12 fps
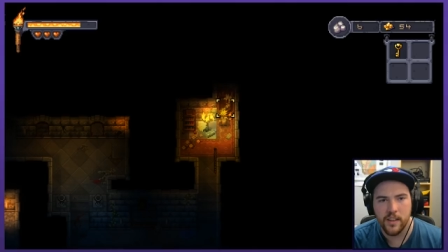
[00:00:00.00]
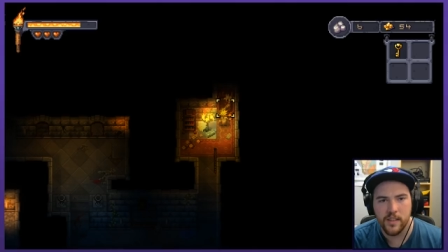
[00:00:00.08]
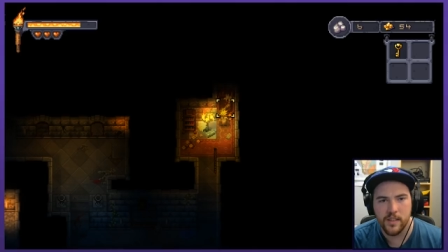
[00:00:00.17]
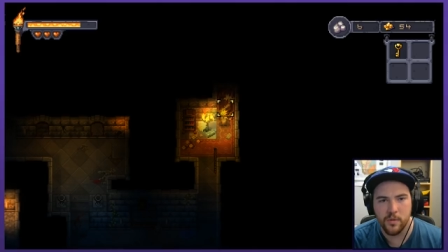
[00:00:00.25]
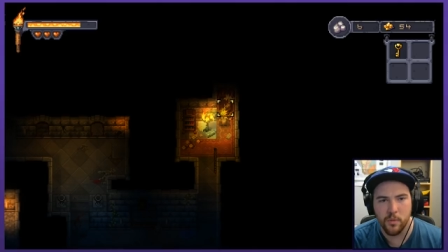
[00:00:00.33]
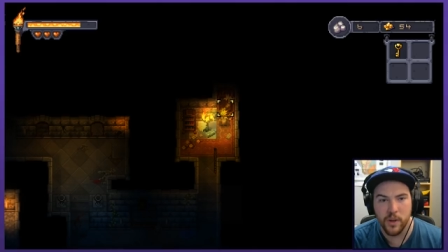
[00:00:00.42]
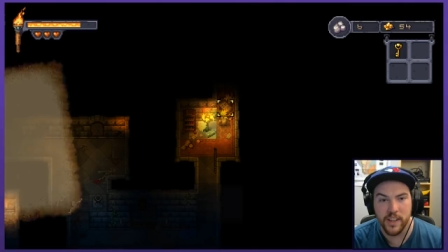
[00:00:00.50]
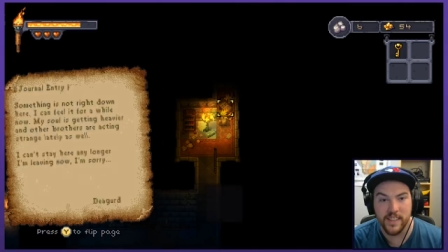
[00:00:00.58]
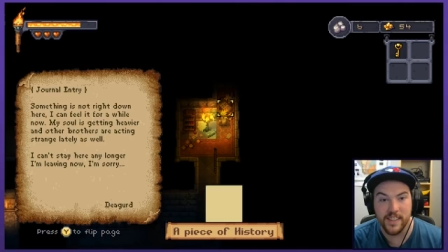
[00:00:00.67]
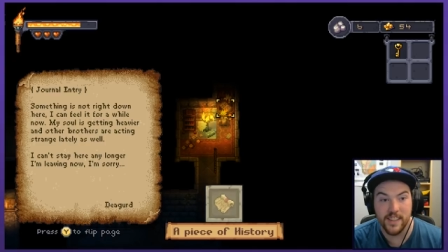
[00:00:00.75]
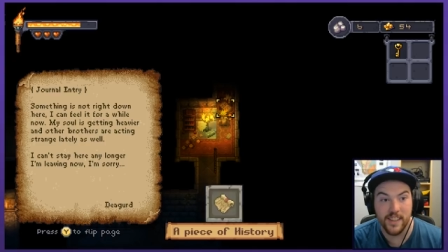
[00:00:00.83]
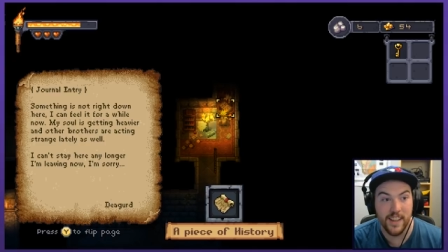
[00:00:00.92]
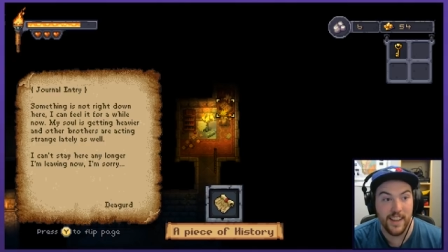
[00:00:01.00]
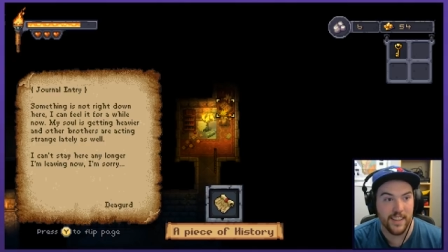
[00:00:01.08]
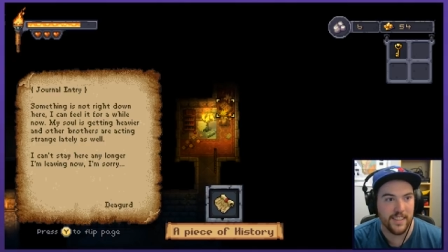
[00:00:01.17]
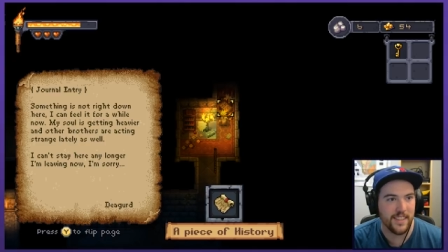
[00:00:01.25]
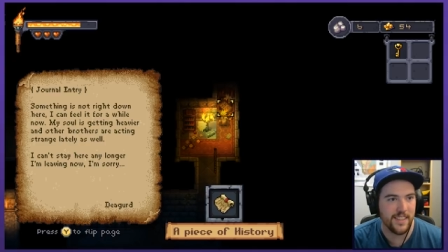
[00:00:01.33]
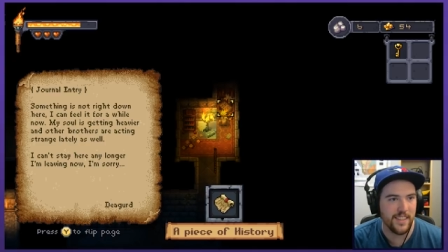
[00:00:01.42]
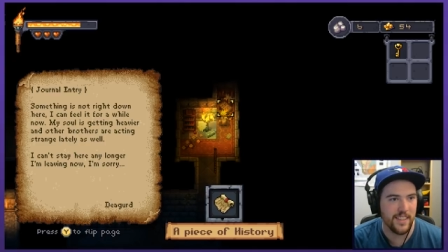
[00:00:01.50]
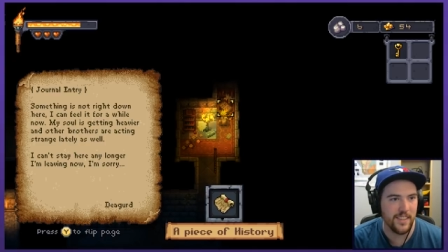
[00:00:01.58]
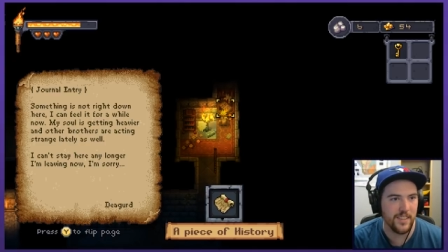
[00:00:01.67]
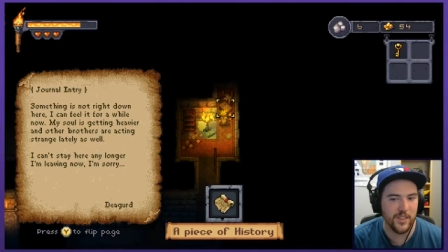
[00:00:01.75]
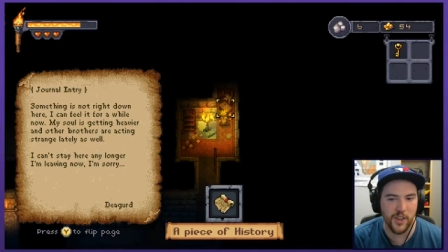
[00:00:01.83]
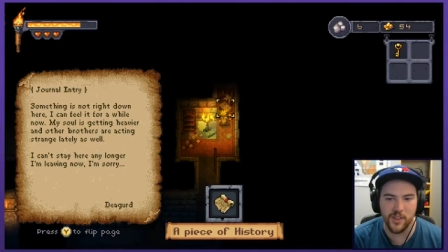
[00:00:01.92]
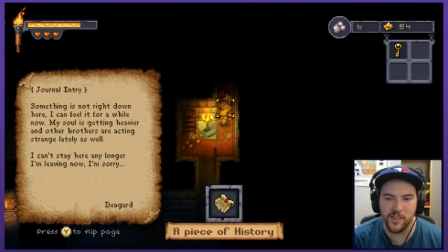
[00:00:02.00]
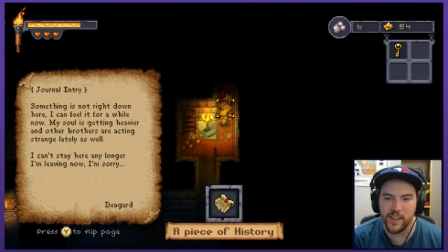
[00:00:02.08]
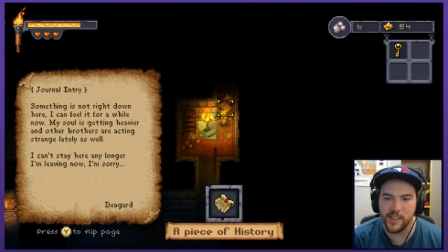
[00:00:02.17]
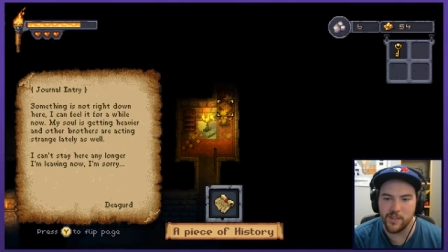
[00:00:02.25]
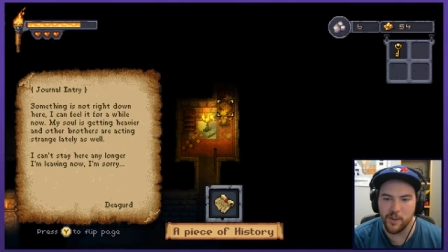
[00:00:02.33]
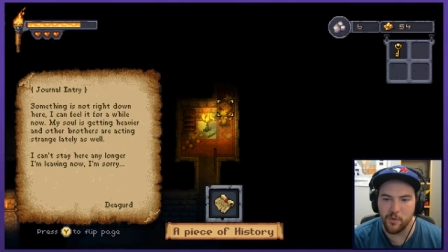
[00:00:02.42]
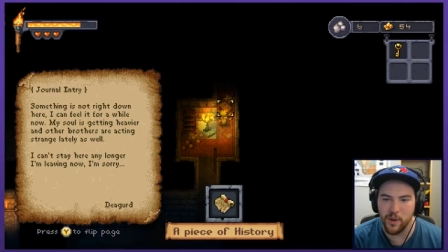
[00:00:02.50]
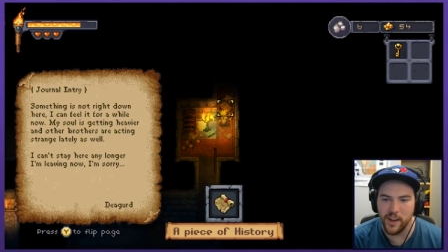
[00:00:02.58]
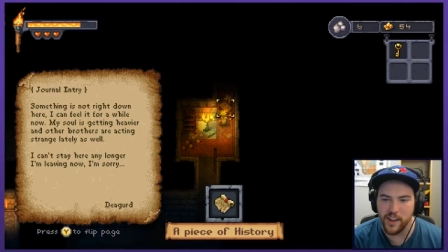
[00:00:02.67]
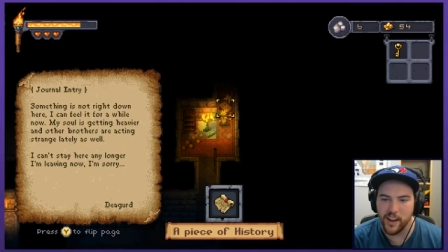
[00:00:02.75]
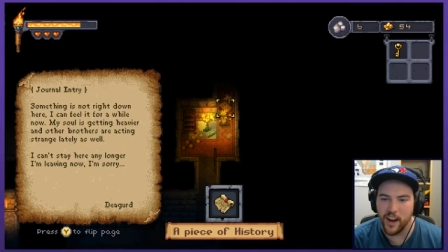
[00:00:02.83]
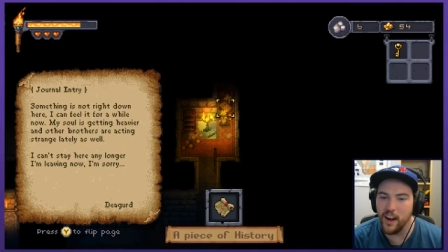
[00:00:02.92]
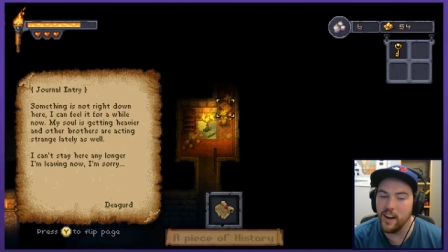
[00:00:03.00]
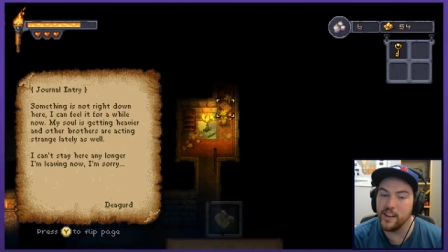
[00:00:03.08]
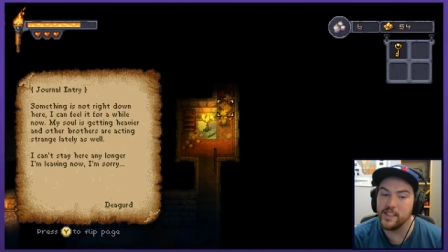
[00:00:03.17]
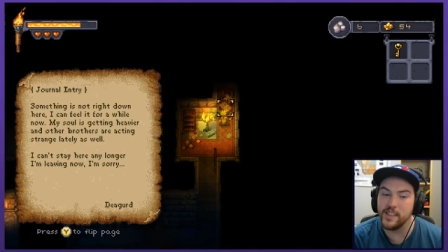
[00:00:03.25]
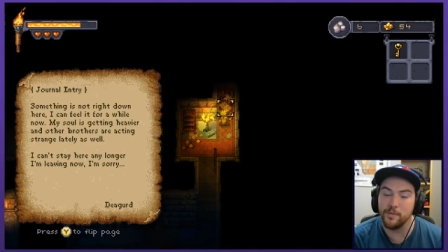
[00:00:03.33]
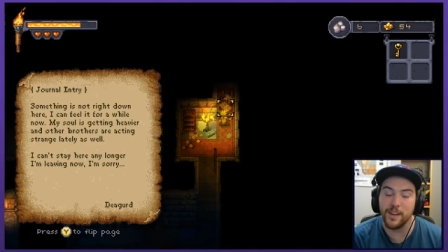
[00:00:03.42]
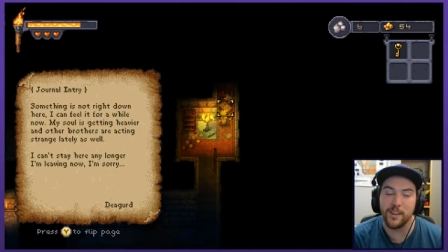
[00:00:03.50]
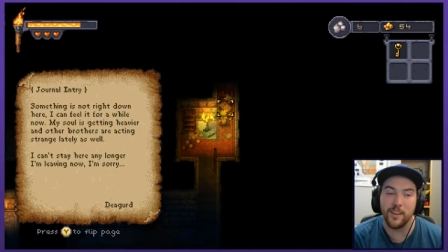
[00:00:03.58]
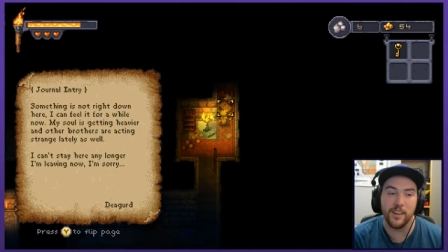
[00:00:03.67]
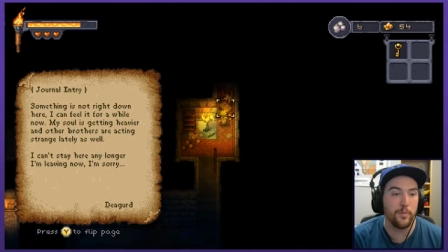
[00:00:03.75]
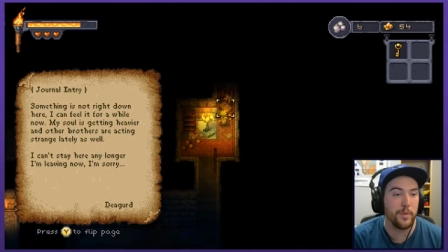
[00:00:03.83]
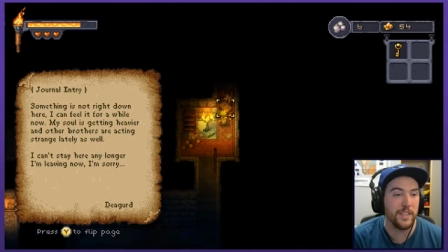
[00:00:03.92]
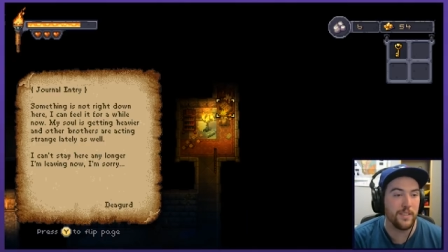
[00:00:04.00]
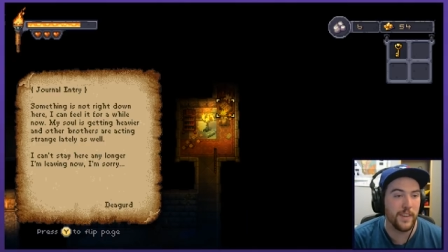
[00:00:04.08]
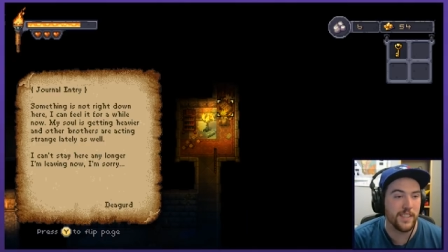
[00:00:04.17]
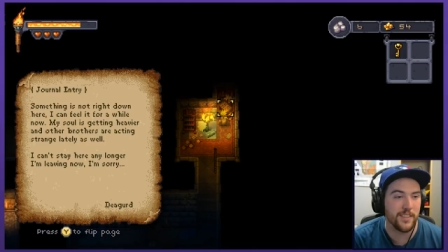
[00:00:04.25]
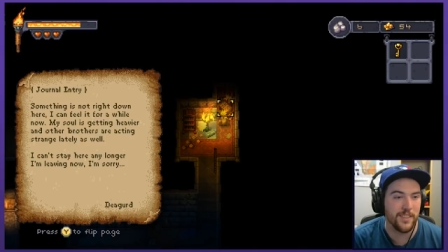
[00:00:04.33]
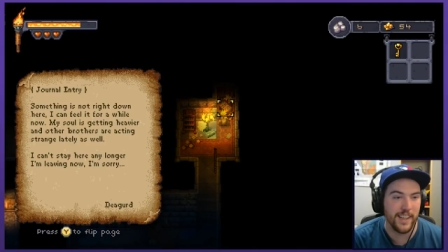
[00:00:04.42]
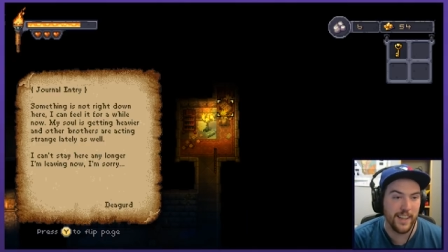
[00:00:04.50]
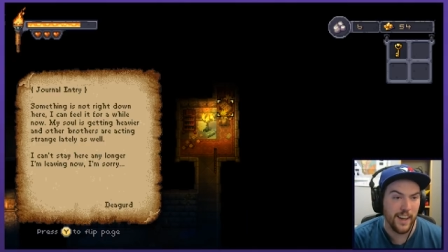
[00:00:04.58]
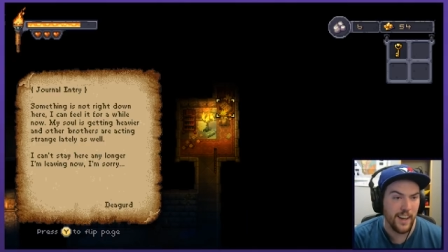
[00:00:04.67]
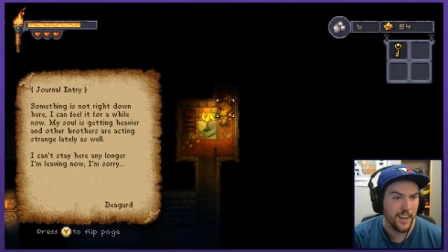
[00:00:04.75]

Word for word: So what is this? Journal entry one. Ah, achievement unlocked a piece of history.